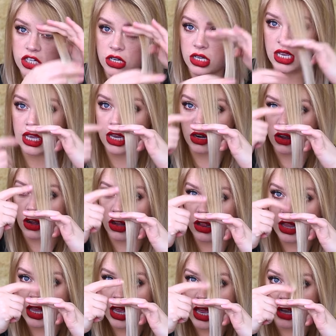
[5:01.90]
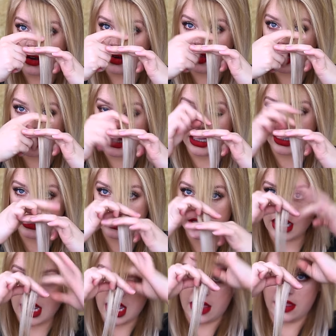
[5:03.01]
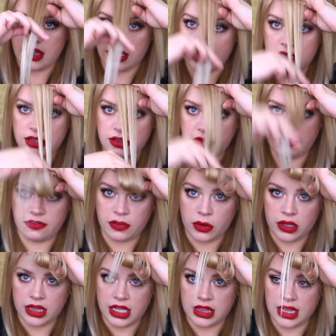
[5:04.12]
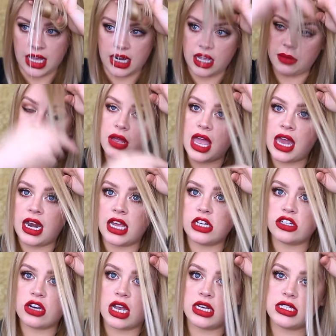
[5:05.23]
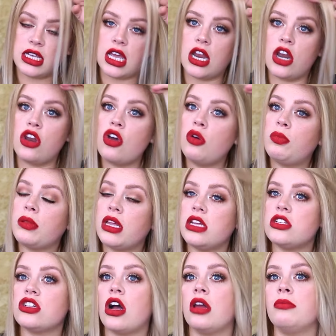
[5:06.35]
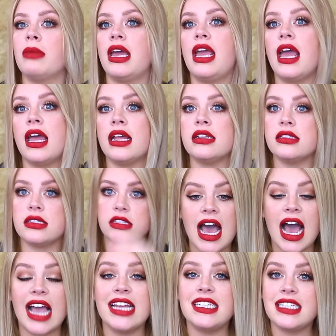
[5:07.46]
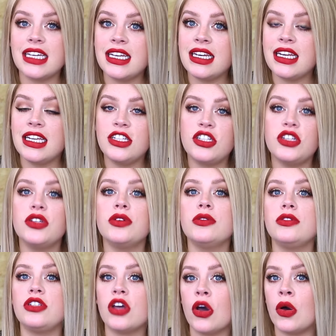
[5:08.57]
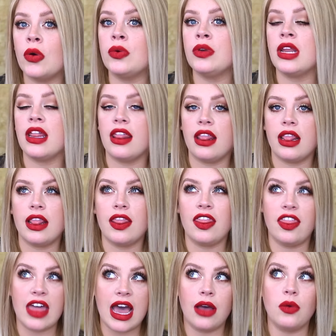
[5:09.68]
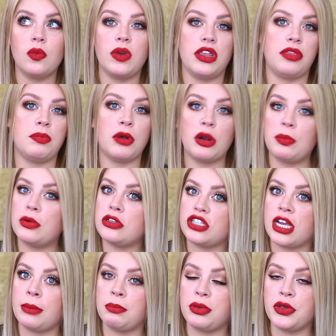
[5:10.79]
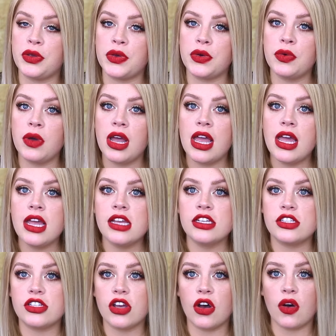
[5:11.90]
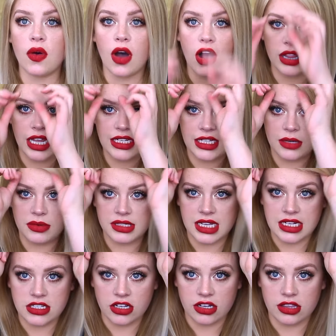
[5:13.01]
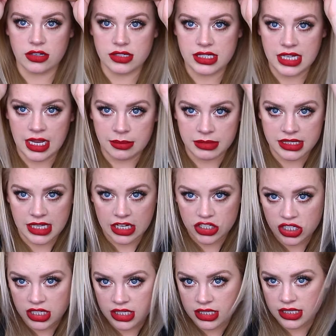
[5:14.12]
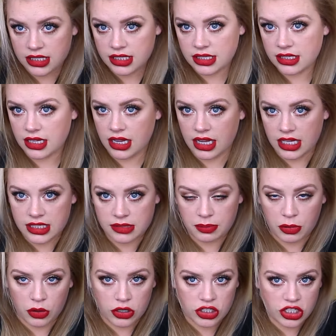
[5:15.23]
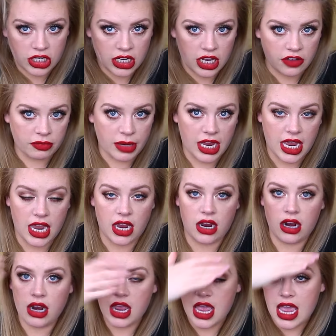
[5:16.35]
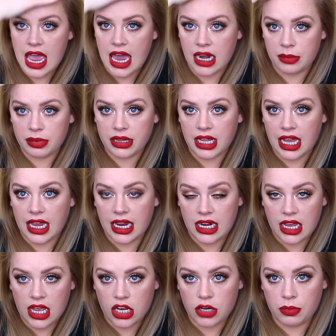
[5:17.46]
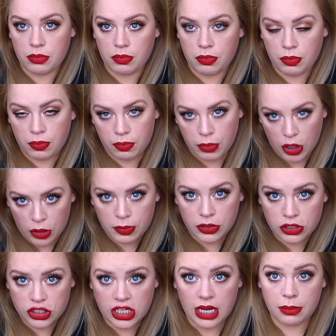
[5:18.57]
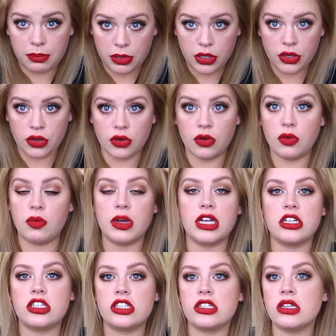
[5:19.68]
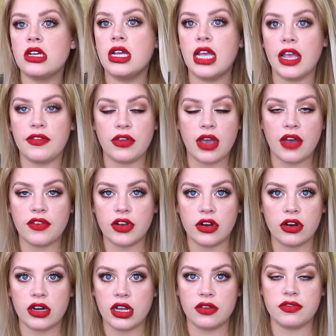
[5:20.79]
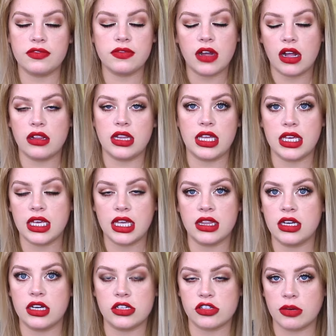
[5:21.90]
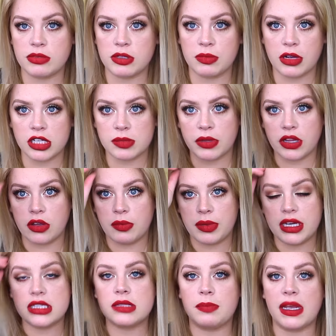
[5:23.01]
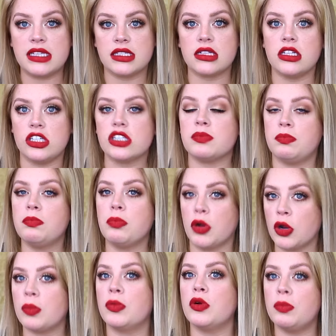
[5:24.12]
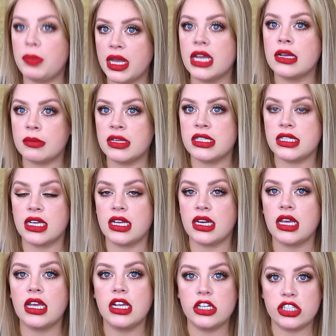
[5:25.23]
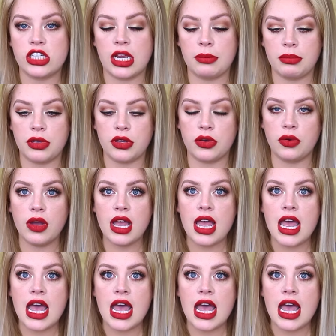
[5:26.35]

chunky at all, going like this, and then foiling that up. And I tried to get no bleach on my ends. I did need to tone that with purple shampoo. So all I did was I took those same sections, this portion of my hair, and applied purple shampoo, which if you haven't heard of, I'll link it in the description box below, but it's basically just purple pigmented shampoo.